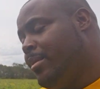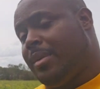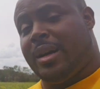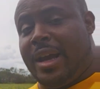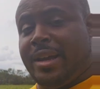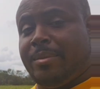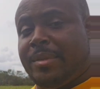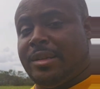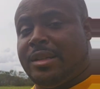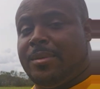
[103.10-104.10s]
But hey,
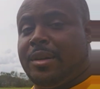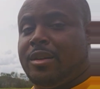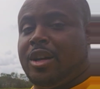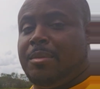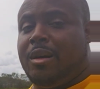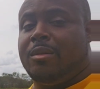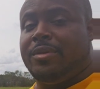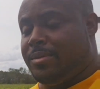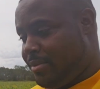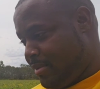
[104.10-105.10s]
Mississippi, they'll come off